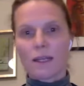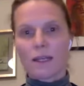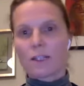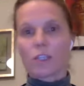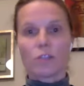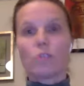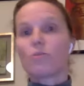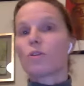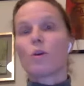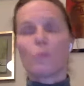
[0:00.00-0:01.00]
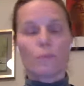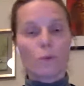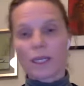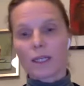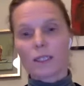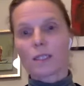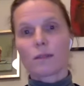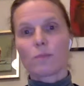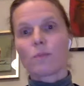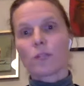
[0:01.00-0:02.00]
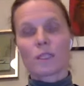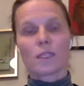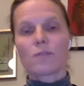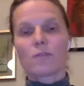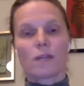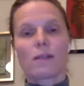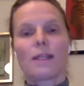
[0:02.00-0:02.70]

and just use the normal bookings, the booking system.